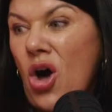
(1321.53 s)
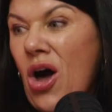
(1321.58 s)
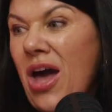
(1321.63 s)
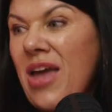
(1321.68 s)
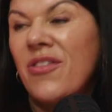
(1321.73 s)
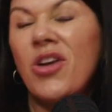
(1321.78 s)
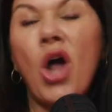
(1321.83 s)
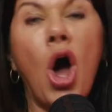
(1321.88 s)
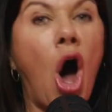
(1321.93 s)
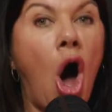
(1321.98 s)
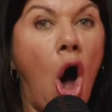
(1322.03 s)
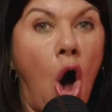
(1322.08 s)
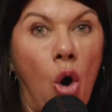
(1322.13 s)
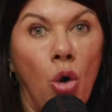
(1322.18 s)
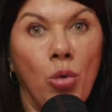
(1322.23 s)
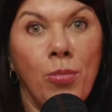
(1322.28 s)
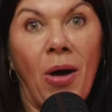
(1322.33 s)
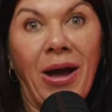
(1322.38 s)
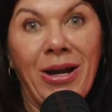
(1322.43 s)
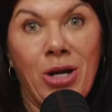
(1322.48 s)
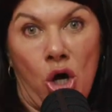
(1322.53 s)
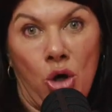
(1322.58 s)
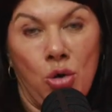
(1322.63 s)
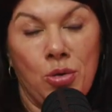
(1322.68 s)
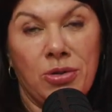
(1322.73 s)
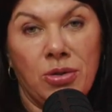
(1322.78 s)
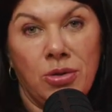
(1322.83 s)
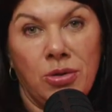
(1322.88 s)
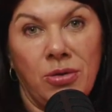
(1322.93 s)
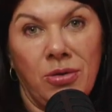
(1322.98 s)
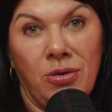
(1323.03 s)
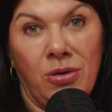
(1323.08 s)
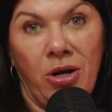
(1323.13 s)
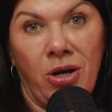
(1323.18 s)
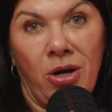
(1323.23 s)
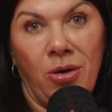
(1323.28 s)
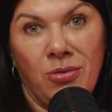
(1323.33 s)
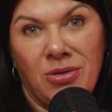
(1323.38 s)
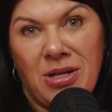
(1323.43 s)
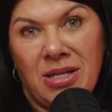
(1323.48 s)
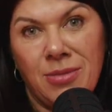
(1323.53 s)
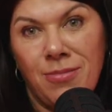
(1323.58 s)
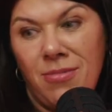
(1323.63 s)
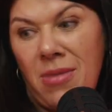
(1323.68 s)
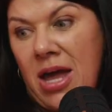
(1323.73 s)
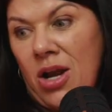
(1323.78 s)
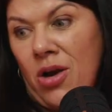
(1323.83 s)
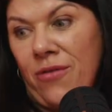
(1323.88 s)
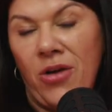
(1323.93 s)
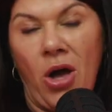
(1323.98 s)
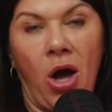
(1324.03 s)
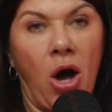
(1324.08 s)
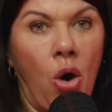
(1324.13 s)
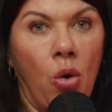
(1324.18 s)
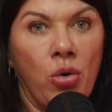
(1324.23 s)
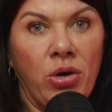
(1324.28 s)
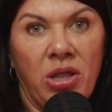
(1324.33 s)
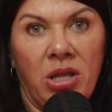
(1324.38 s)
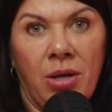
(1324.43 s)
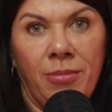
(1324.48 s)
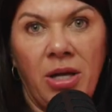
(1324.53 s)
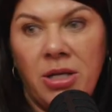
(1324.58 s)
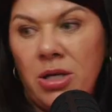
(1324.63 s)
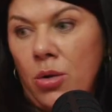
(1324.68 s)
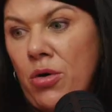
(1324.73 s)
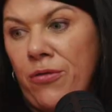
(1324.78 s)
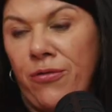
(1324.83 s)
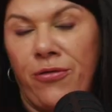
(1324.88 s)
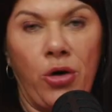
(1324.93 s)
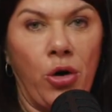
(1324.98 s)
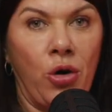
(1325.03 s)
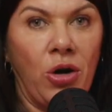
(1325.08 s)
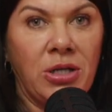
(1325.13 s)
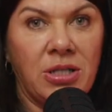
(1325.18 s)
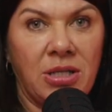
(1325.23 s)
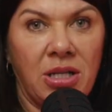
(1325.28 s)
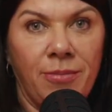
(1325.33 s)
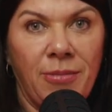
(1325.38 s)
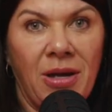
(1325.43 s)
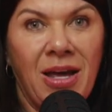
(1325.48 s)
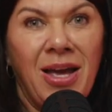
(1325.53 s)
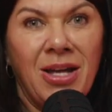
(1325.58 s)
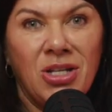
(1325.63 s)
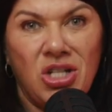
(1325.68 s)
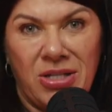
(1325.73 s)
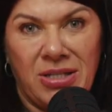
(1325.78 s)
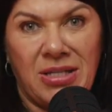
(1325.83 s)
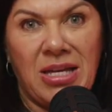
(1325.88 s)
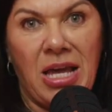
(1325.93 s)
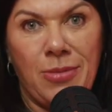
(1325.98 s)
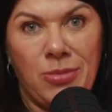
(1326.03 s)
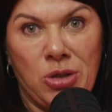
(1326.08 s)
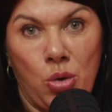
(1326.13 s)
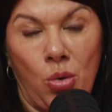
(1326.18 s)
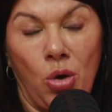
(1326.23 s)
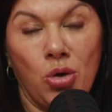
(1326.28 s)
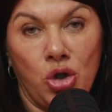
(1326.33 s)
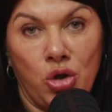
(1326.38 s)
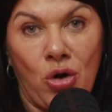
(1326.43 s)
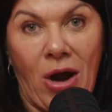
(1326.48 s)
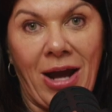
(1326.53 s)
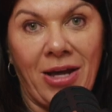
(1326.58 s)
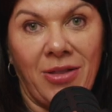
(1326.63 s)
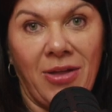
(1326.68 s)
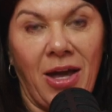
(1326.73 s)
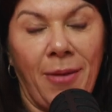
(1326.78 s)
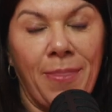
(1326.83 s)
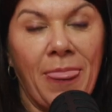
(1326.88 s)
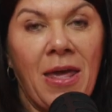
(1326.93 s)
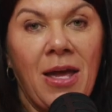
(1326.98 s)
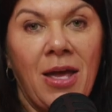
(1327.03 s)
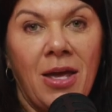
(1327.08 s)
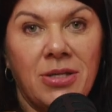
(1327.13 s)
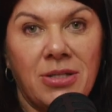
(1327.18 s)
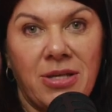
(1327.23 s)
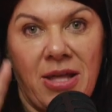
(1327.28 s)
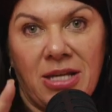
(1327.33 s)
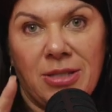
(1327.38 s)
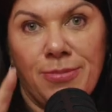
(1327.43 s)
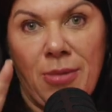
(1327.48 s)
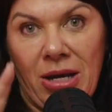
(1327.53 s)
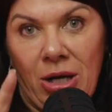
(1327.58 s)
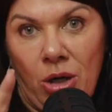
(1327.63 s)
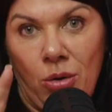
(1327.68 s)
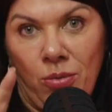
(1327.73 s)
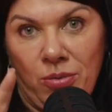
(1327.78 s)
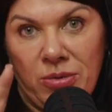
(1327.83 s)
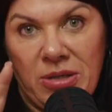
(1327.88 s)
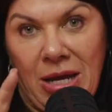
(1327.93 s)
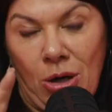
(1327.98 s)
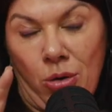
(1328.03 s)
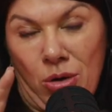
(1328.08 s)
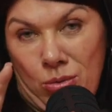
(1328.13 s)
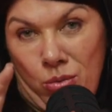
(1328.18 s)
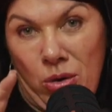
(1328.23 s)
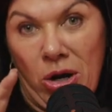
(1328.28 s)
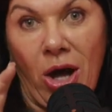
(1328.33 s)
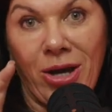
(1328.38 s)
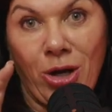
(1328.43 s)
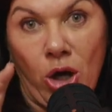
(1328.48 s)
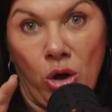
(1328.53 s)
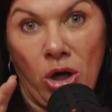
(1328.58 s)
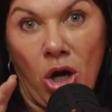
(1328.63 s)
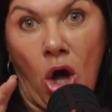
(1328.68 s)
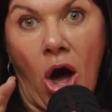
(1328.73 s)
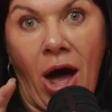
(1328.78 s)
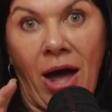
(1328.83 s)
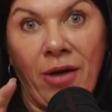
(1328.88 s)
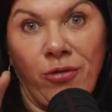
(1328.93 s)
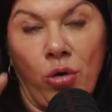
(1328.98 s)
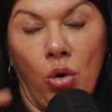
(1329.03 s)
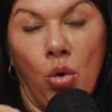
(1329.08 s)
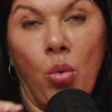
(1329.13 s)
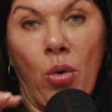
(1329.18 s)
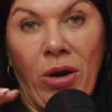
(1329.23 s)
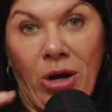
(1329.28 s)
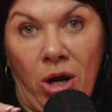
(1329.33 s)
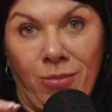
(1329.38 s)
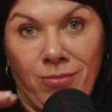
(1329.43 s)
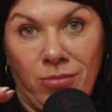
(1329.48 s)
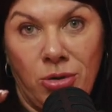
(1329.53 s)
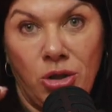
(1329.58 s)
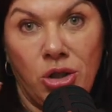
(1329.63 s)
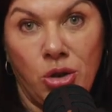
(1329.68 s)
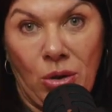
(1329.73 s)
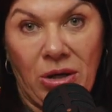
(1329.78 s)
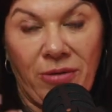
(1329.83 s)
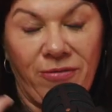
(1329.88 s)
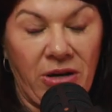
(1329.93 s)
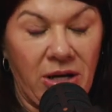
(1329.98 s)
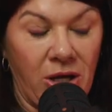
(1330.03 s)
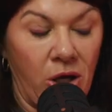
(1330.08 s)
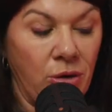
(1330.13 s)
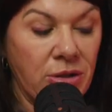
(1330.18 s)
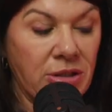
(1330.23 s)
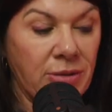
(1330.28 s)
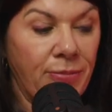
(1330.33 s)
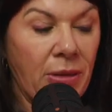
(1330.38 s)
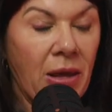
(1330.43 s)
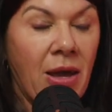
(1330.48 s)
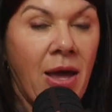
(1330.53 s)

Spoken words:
I even hold my notes. Doesn't matter if you're holding them and you're referring to them, just keeps you on track there. So that's my little secret when I go live or when I'm doing videos.